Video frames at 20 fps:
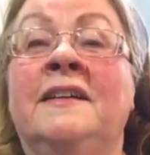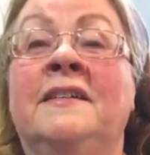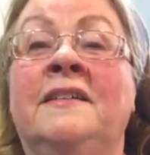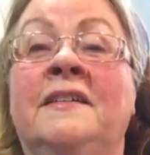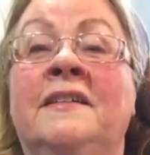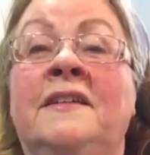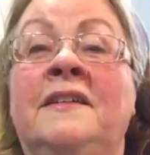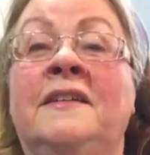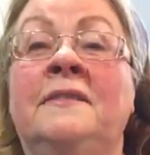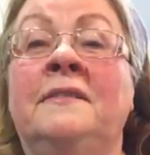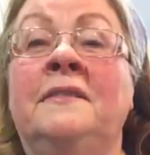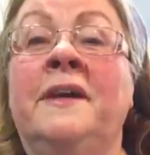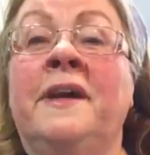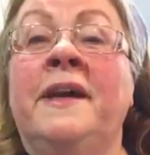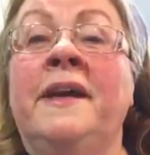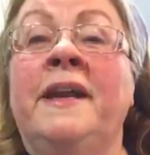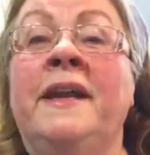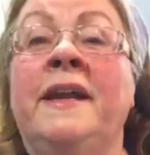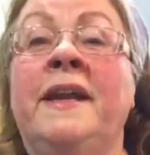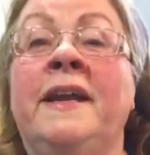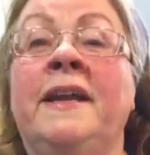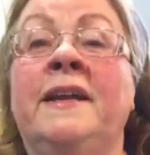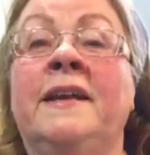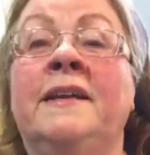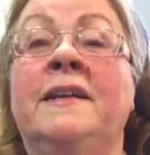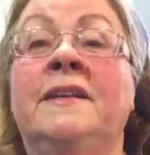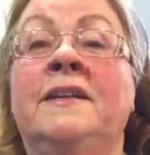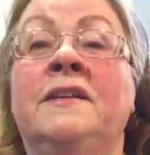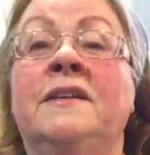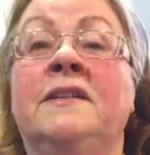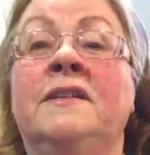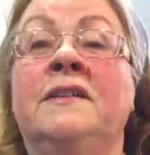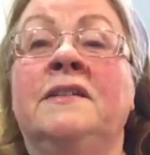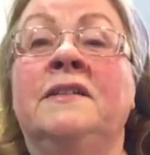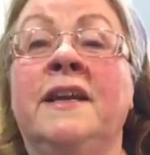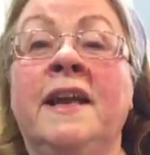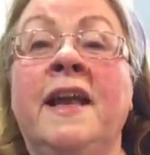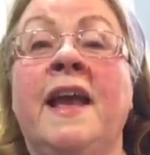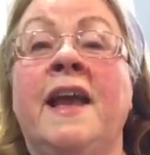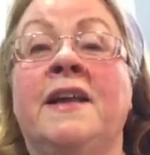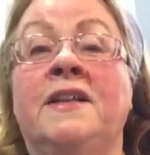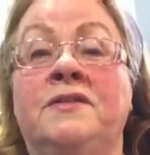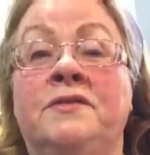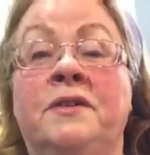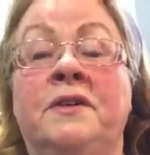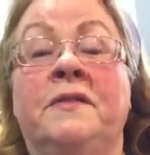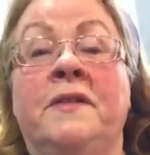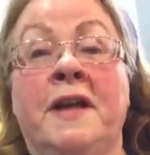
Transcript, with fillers: Alrighty, looks like a casserole.